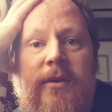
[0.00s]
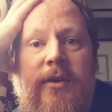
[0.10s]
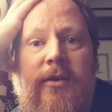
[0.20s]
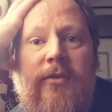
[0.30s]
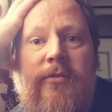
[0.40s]

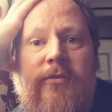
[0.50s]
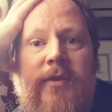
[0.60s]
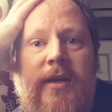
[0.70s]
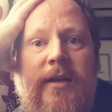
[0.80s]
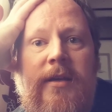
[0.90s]
of
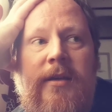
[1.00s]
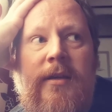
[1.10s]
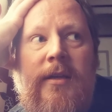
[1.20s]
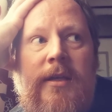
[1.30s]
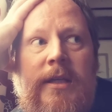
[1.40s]

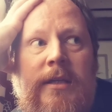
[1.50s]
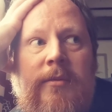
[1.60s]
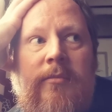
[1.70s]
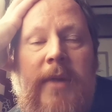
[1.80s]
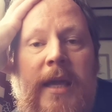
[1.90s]

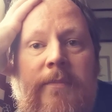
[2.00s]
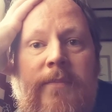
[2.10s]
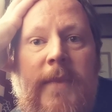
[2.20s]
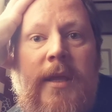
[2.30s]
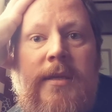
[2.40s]
May
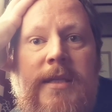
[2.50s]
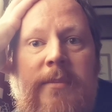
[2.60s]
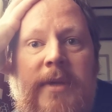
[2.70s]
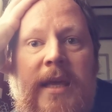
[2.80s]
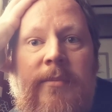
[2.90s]
at
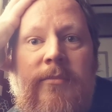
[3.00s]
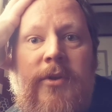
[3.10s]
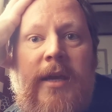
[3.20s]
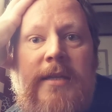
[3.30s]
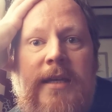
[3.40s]
10 p.m.
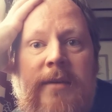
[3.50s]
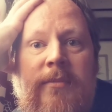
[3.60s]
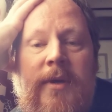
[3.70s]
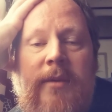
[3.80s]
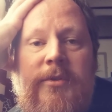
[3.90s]
UK
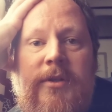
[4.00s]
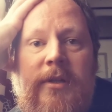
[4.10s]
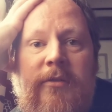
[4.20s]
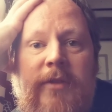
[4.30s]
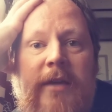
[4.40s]
time. I'll be doing a
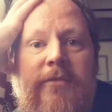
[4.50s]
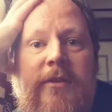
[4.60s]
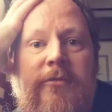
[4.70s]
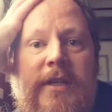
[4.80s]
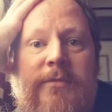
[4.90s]
little live feed
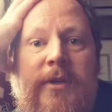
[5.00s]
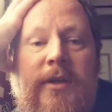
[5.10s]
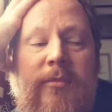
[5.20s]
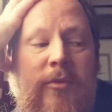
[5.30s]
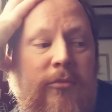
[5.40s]
on Facebook,
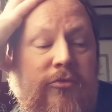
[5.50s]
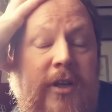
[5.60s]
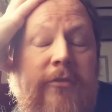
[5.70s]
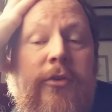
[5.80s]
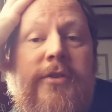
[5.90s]
and we'll
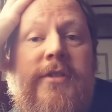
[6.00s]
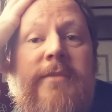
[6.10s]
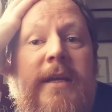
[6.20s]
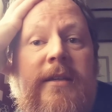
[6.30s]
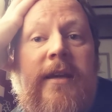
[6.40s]
try and focus on
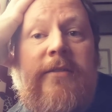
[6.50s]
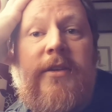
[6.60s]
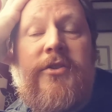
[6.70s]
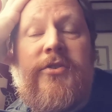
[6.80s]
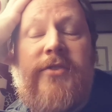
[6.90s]
some mental health
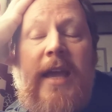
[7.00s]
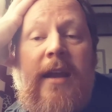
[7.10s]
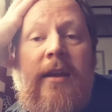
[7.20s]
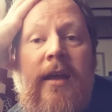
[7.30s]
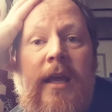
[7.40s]
issues
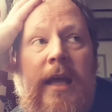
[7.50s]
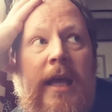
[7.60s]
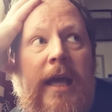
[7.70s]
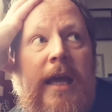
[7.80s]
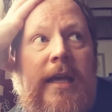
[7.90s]
then.
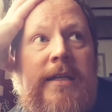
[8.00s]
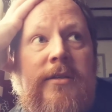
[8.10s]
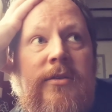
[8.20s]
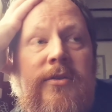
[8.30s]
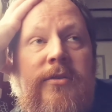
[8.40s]
And
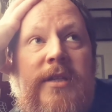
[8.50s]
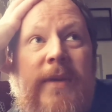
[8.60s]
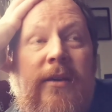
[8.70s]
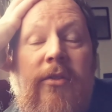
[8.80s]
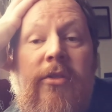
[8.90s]
also this
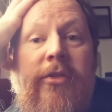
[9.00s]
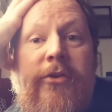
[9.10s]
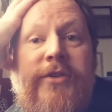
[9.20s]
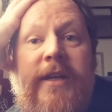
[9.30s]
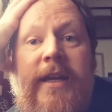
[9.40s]
week on
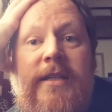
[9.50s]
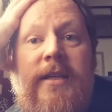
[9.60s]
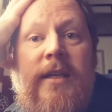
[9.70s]
Thursday night,